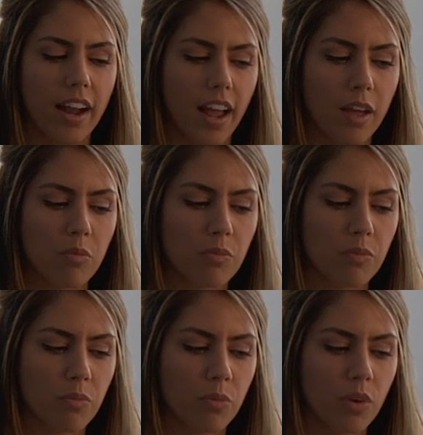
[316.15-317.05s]
And I'm
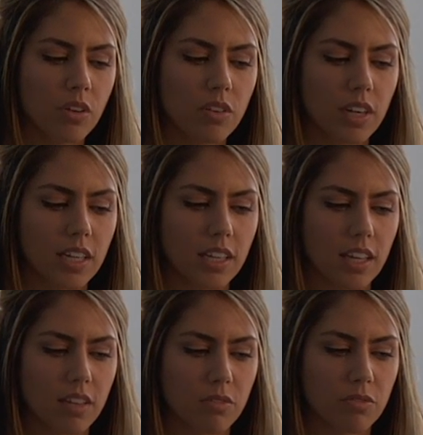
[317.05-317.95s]
wondering
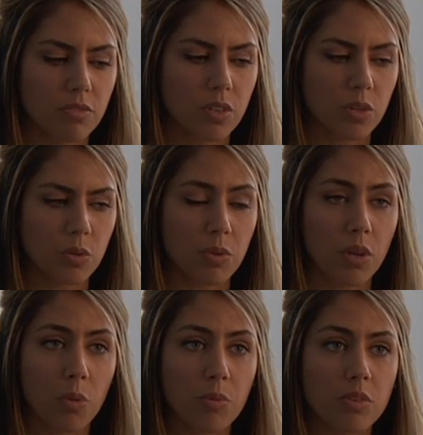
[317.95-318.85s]
if you would be
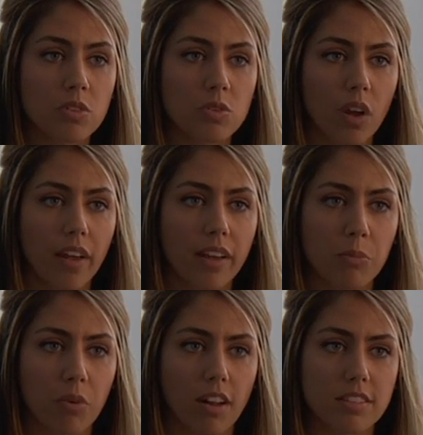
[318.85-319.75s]
open to trying a
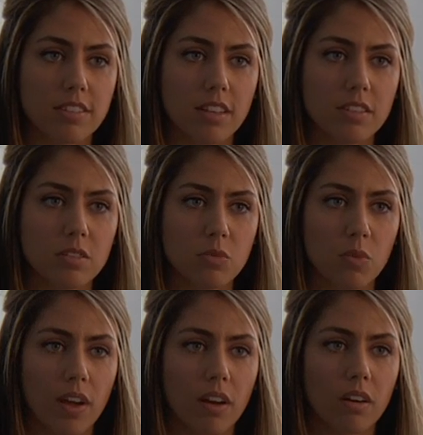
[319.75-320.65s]
process
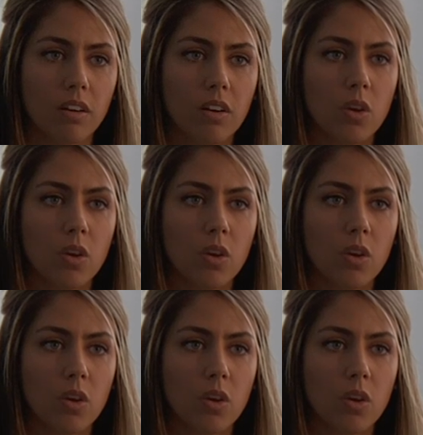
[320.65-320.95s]
where